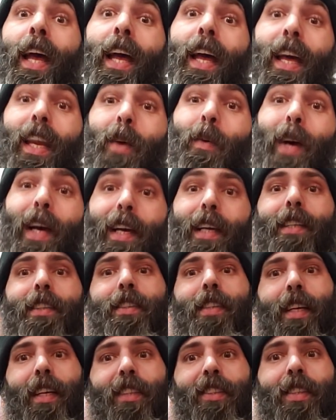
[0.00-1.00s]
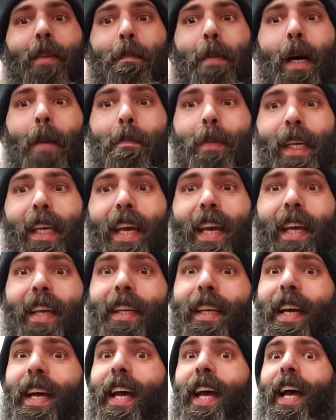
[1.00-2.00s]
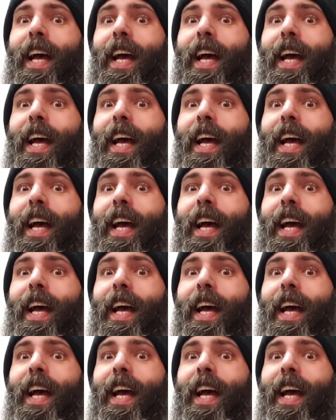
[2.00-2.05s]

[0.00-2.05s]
Anyways, there's the pump again.